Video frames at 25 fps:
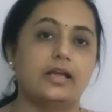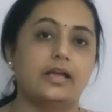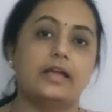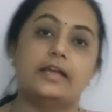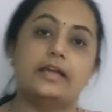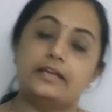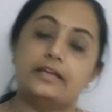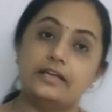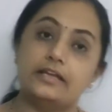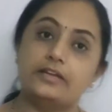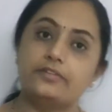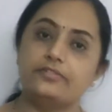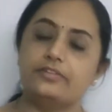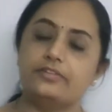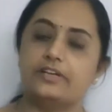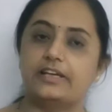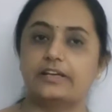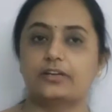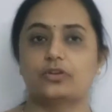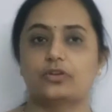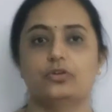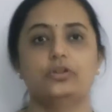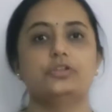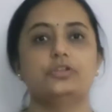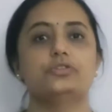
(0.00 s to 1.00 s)
Here we are
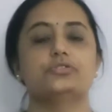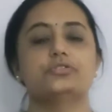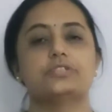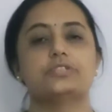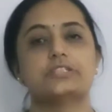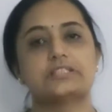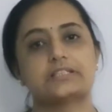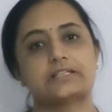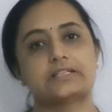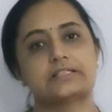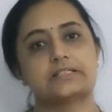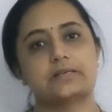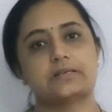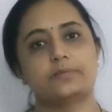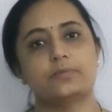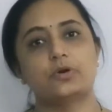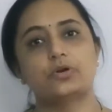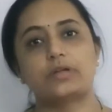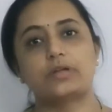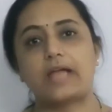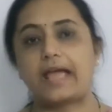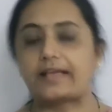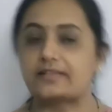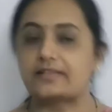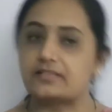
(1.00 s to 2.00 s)
going to discuss about
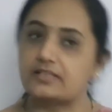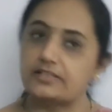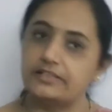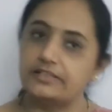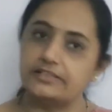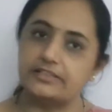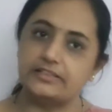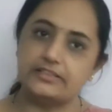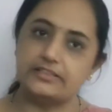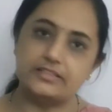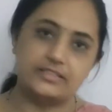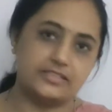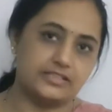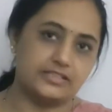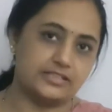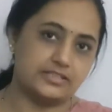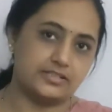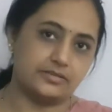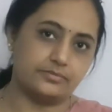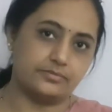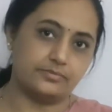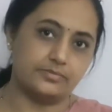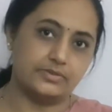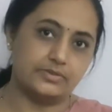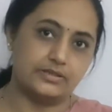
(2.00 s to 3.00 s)
excretory system.
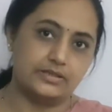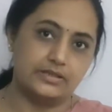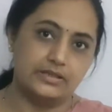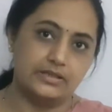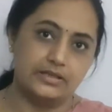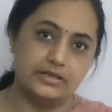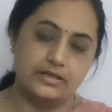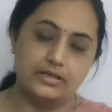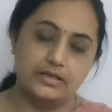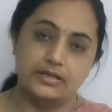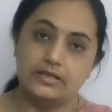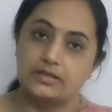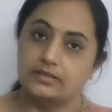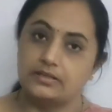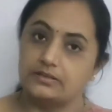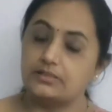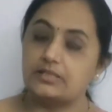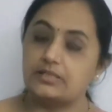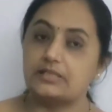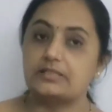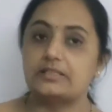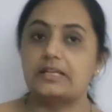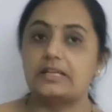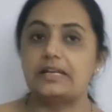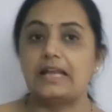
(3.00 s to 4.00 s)
This
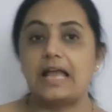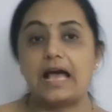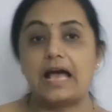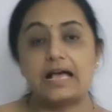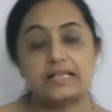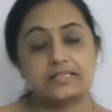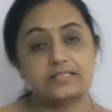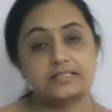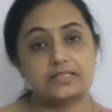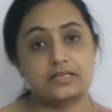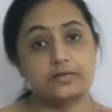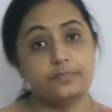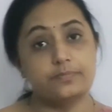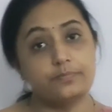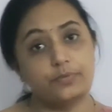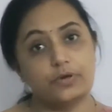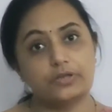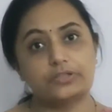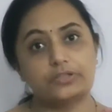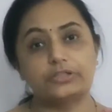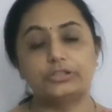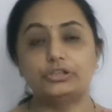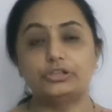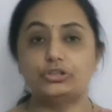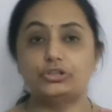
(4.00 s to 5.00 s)
is the last
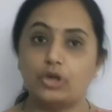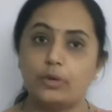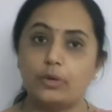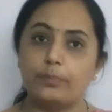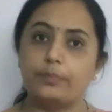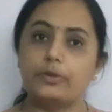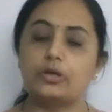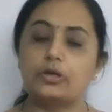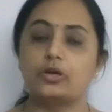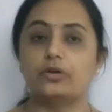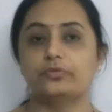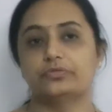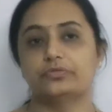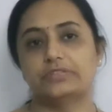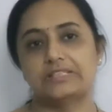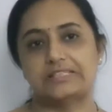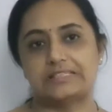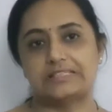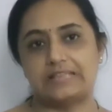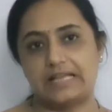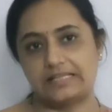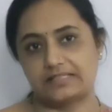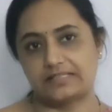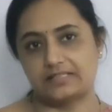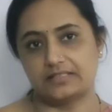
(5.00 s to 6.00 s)
important topic of this
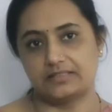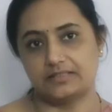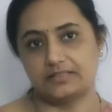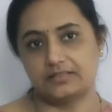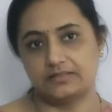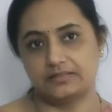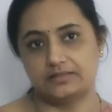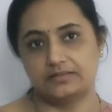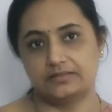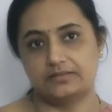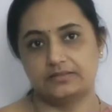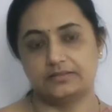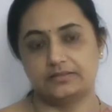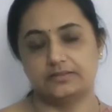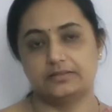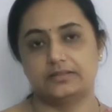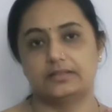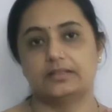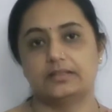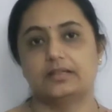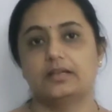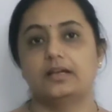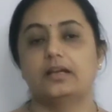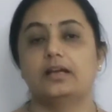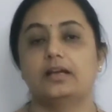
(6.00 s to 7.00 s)
lesson.
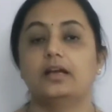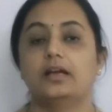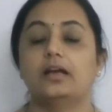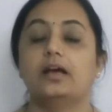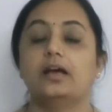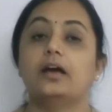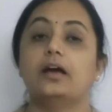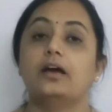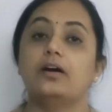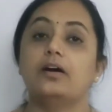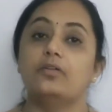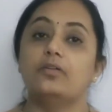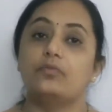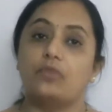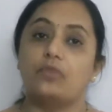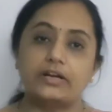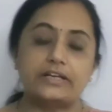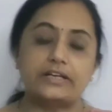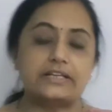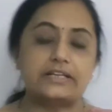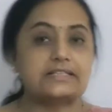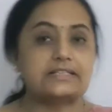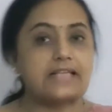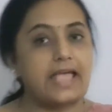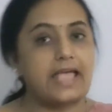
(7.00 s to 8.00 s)
What
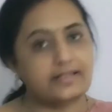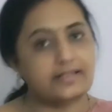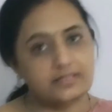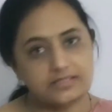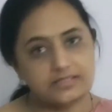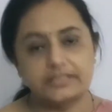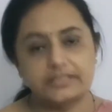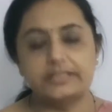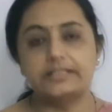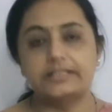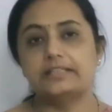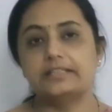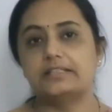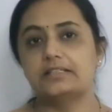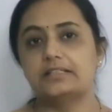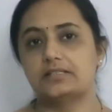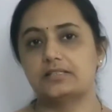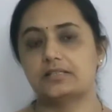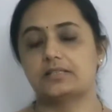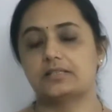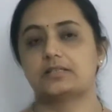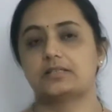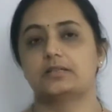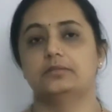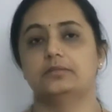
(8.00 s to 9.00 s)
is excretory
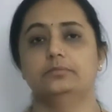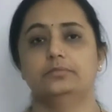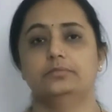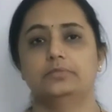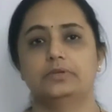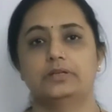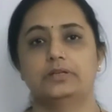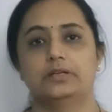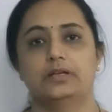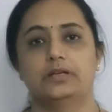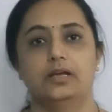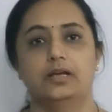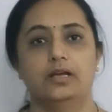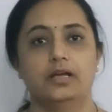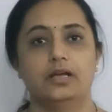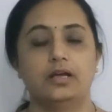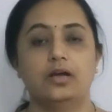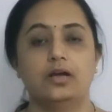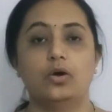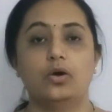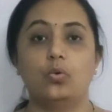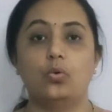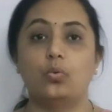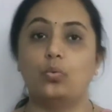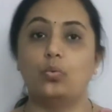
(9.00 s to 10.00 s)
system?
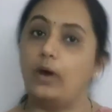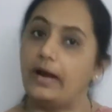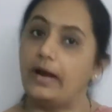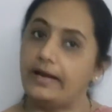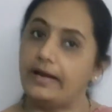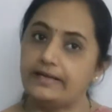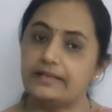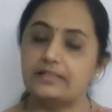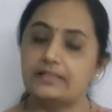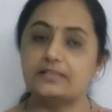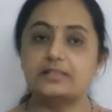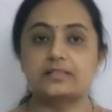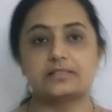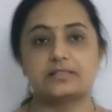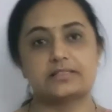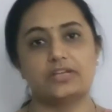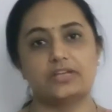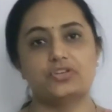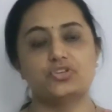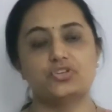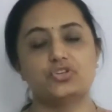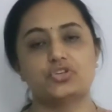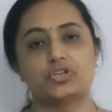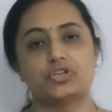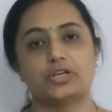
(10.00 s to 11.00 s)
Why it is
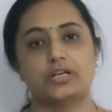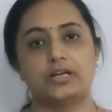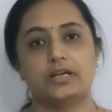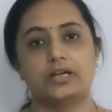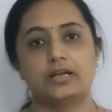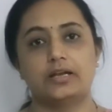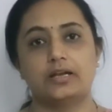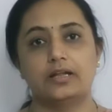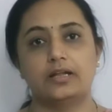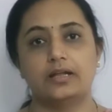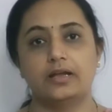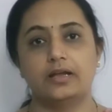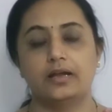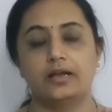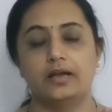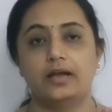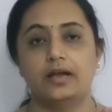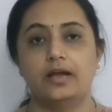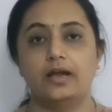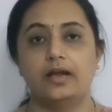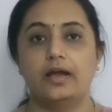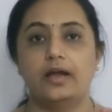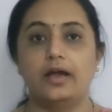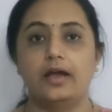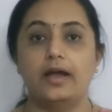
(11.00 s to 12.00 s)
essential?
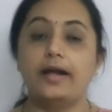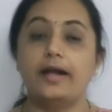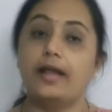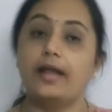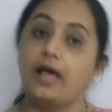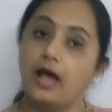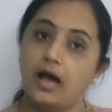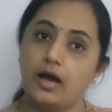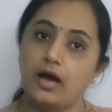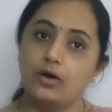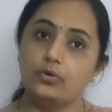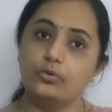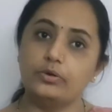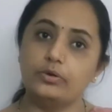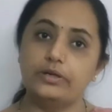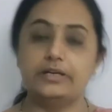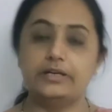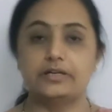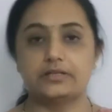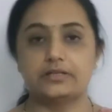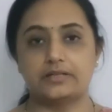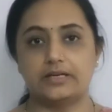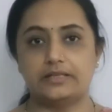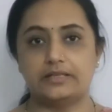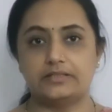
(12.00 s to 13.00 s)
And how it
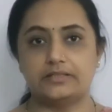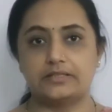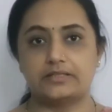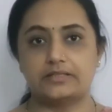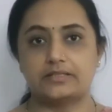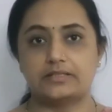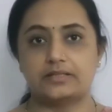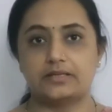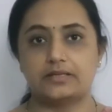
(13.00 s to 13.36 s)
runs?